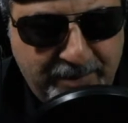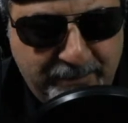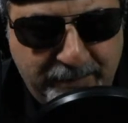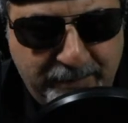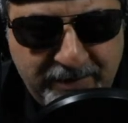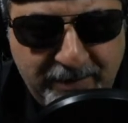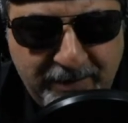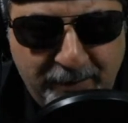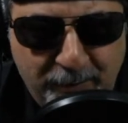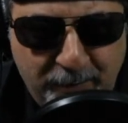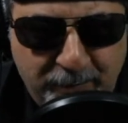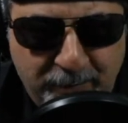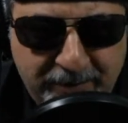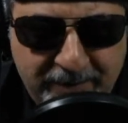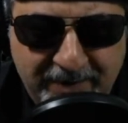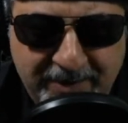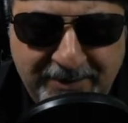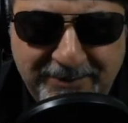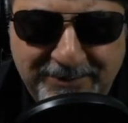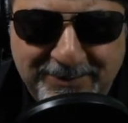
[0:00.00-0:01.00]
put the Oprah
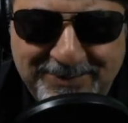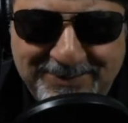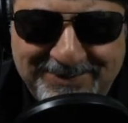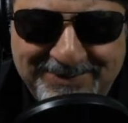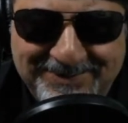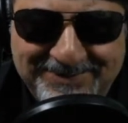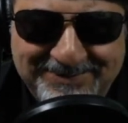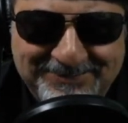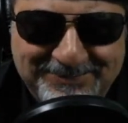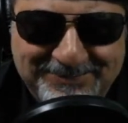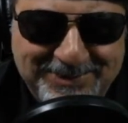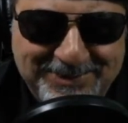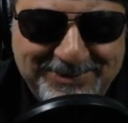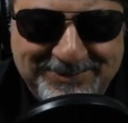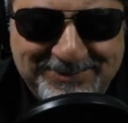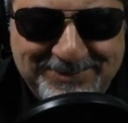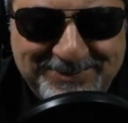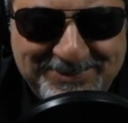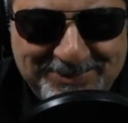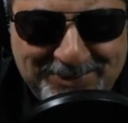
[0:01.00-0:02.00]
things. It's